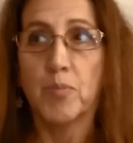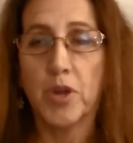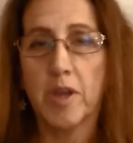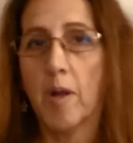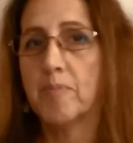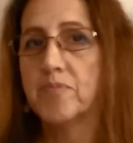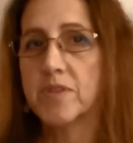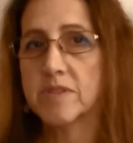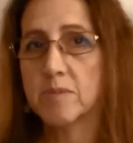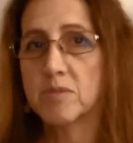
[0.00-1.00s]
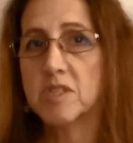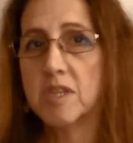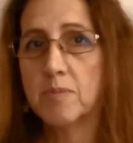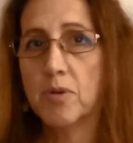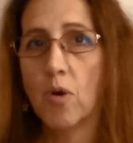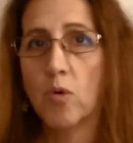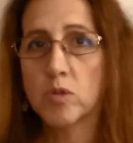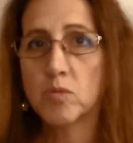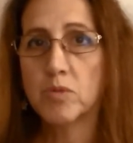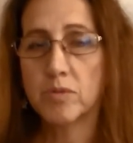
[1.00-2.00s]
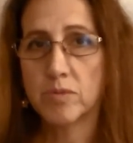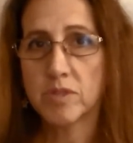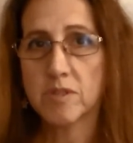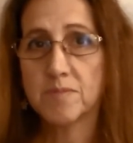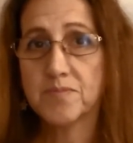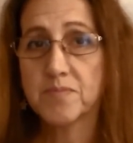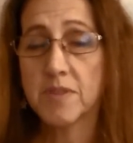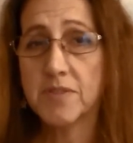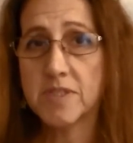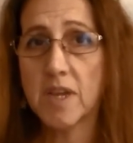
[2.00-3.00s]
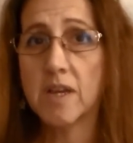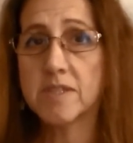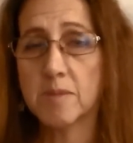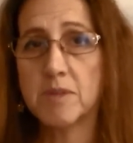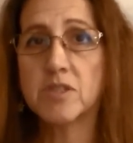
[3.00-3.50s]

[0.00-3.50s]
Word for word: bring up some deep old wounds. If it does, that